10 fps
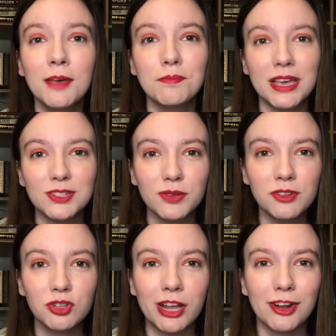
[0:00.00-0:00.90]
Based off the
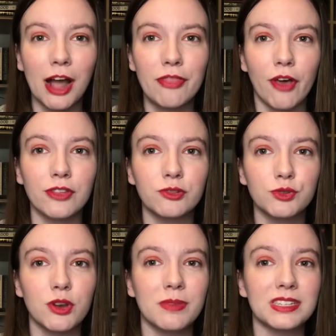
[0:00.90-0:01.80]
trailer, I thought this was
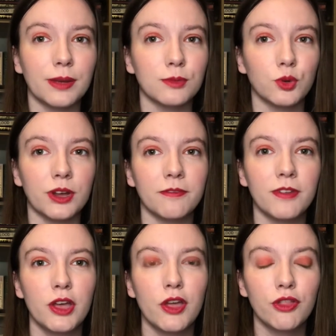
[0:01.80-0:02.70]
going to be some sort of
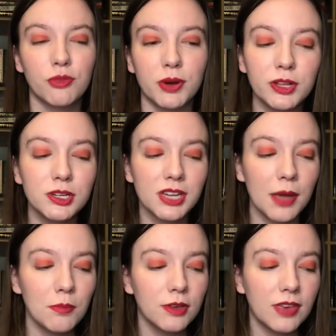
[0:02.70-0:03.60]
thriller type
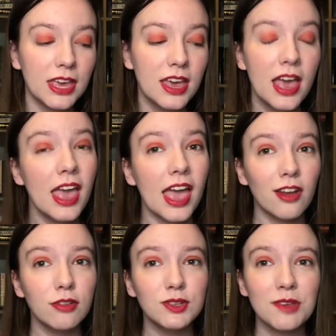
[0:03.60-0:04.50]
movie, and
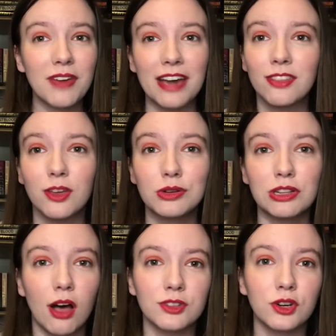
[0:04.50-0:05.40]
also the fact that there was
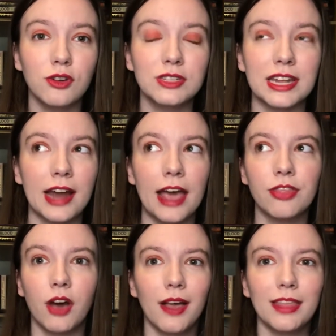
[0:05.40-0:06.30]
lost girls in it, I
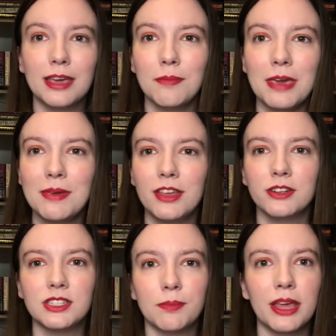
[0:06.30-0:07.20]
thought like maybe there
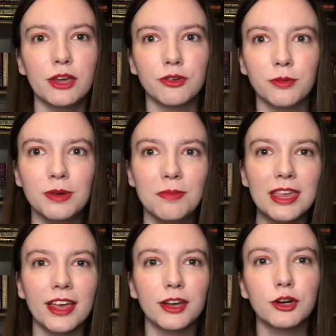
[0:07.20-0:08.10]
was some like creepy
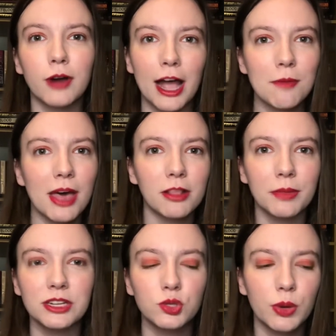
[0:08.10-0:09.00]
like crime
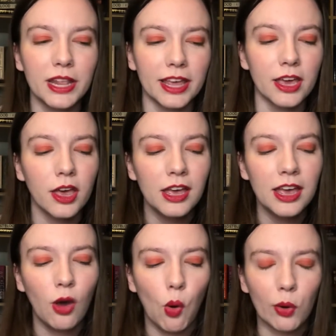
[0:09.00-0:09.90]
element to it, like
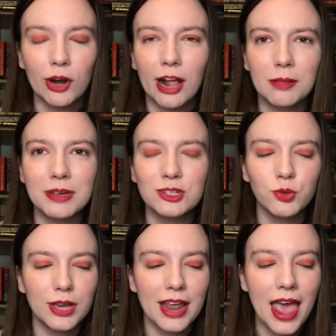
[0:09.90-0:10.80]
horror element to
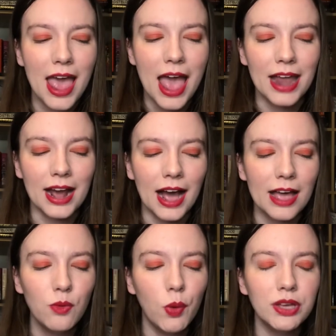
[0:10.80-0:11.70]
it, and
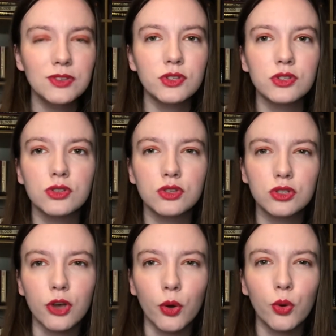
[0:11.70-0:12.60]
I was
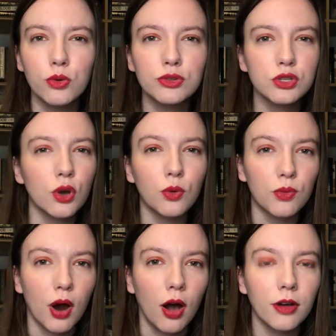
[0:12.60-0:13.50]
so
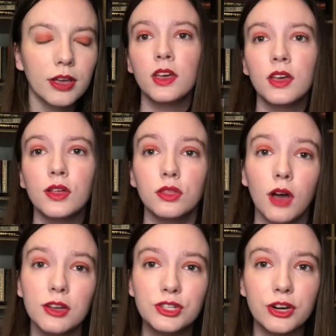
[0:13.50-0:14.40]
wrong.
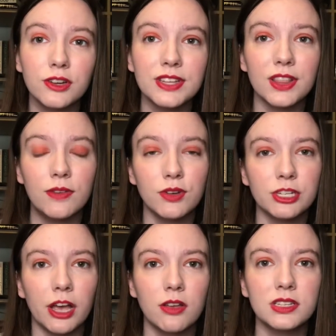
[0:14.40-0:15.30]
Lost Girls and Love
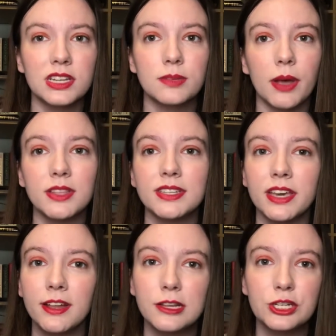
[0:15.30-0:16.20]
Hotels is about this
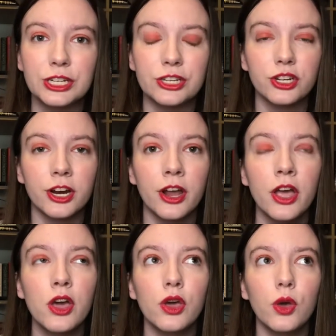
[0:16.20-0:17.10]
English teacher
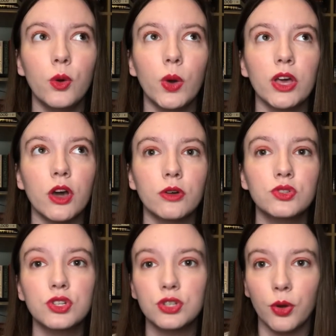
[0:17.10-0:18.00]
who goes
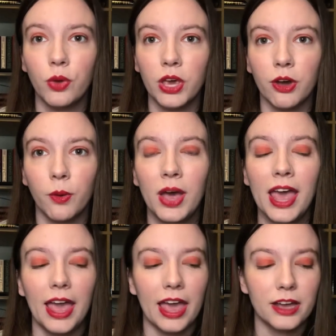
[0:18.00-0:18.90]
to Tokyo,
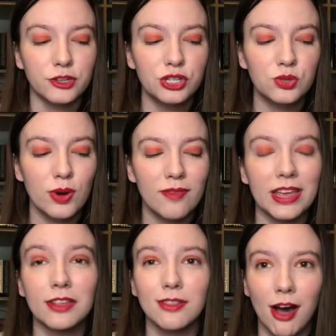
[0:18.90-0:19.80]
and she's sort of
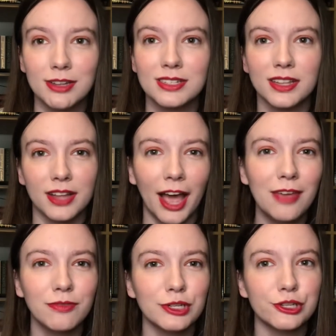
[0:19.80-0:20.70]
like lost in
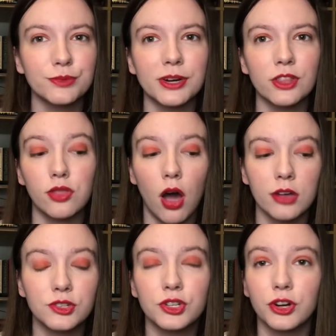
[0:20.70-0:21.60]
life, which is where the
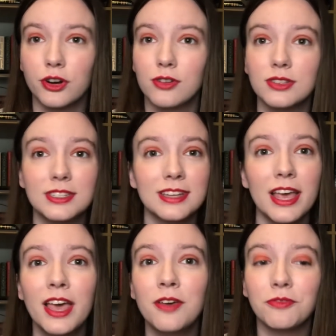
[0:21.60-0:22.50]
lost girls
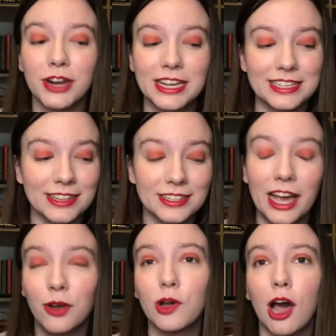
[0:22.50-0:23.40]
phrase and the
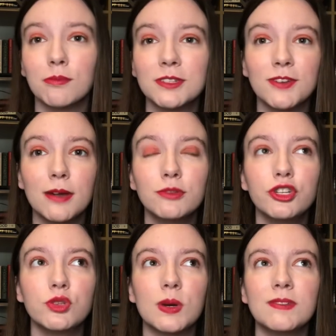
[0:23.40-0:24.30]
title comes from.
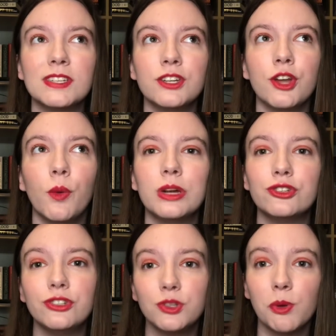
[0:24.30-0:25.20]
She sort of doesn't know what
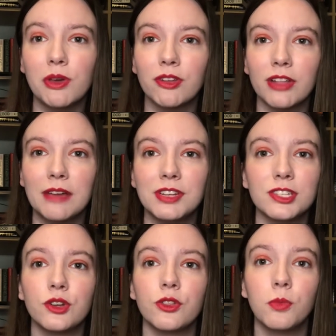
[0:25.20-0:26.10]
she's doing with her life,
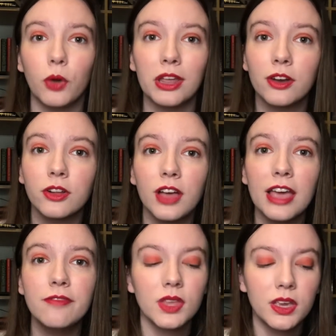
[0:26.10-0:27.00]
doesn't know the point in her
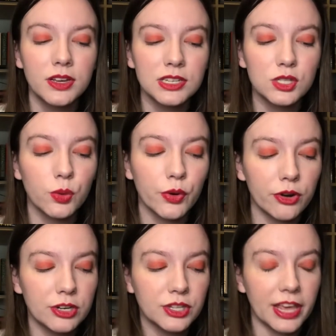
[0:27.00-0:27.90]
life. So in
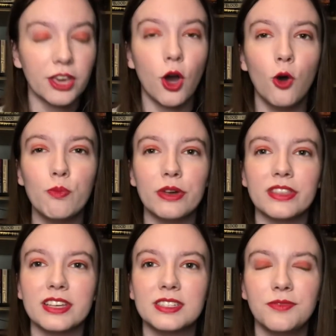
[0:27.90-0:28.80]
order to like cope with
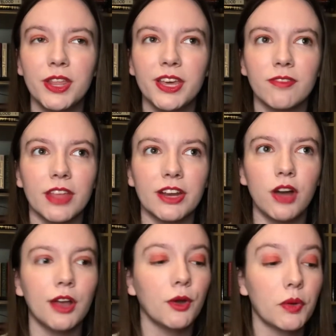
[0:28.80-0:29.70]
this feeling of like
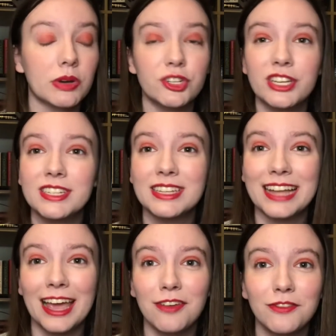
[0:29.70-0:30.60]
not knowing where she is in
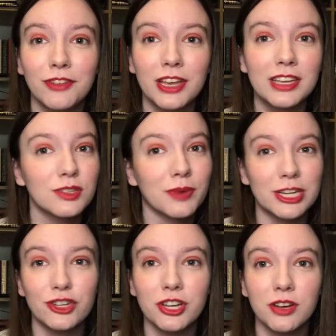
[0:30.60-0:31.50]
life, that's why
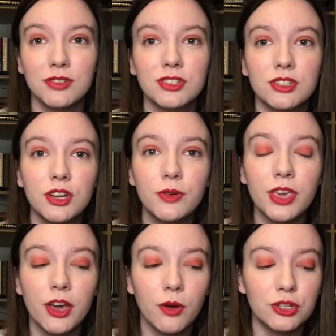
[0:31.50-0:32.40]
she goes to
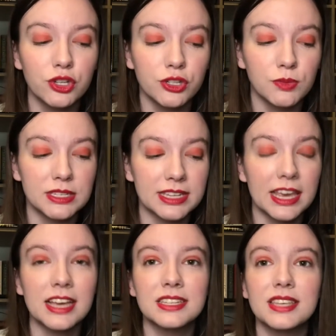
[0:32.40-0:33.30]
Tokyo, and she also wants to
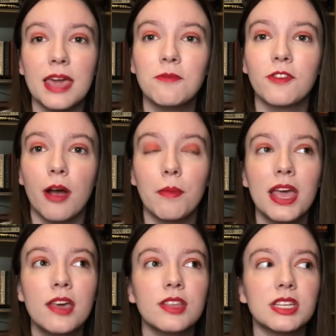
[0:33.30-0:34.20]
like escape from the